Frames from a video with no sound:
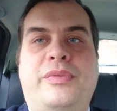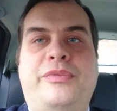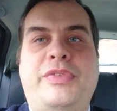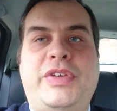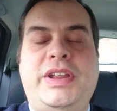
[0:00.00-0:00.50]

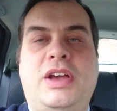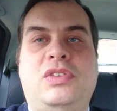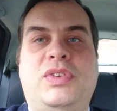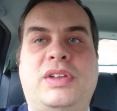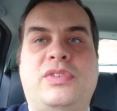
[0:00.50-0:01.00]
The
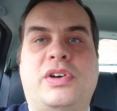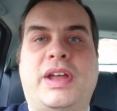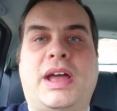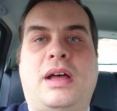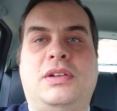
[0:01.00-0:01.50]
videos that have gone
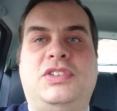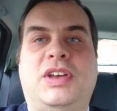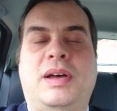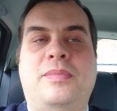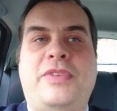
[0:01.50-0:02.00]
out,
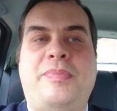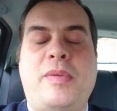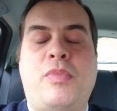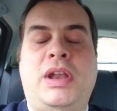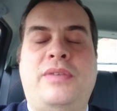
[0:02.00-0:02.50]
there have
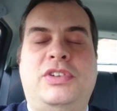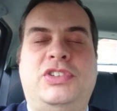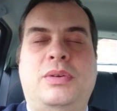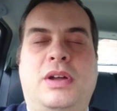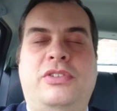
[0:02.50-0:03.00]
been well over
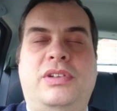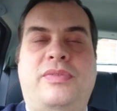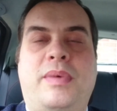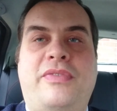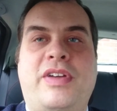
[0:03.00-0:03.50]
200
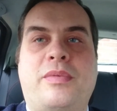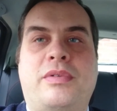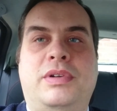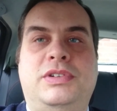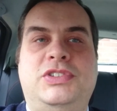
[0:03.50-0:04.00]
of them. I think
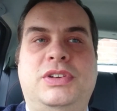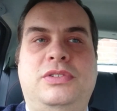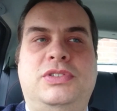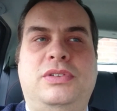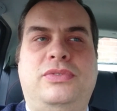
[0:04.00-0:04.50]
we're on
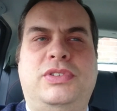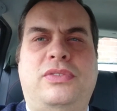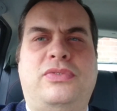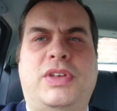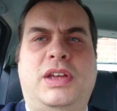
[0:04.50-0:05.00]

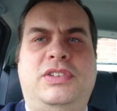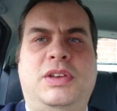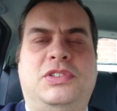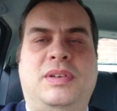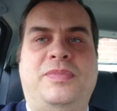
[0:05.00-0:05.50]

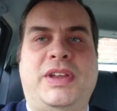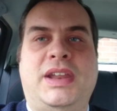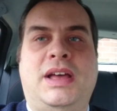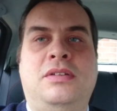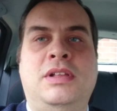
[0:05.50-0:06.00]
230 or something
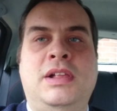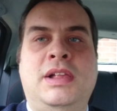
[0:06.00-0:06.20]
now.